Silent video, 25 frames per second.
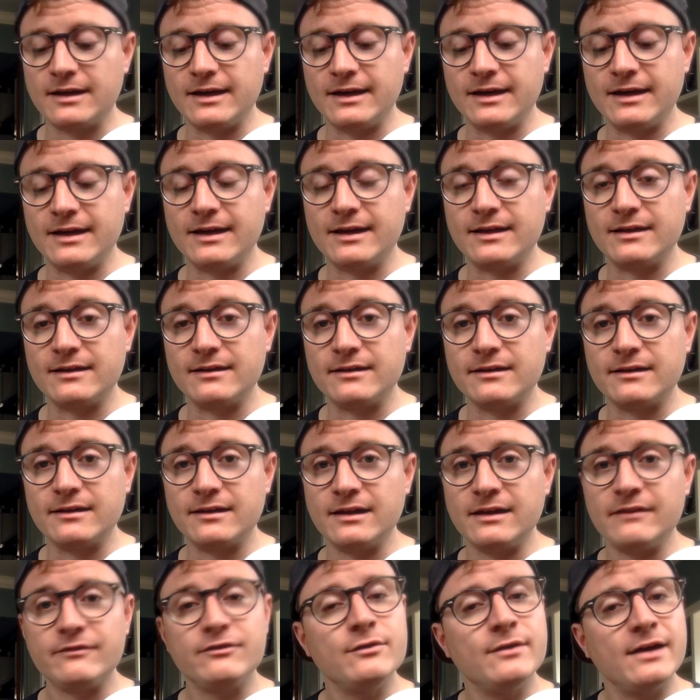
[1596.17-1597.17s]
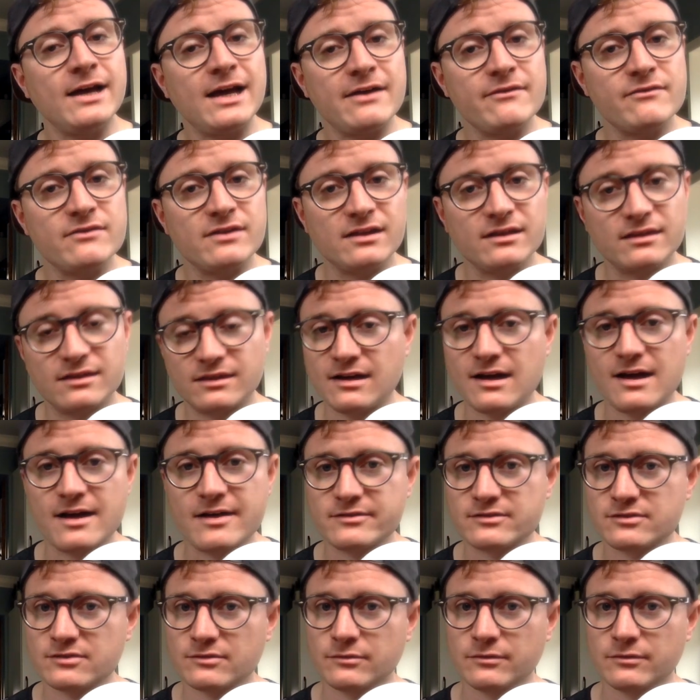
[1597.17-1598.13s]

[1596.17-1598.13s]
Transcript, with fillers: And if you have any thoughts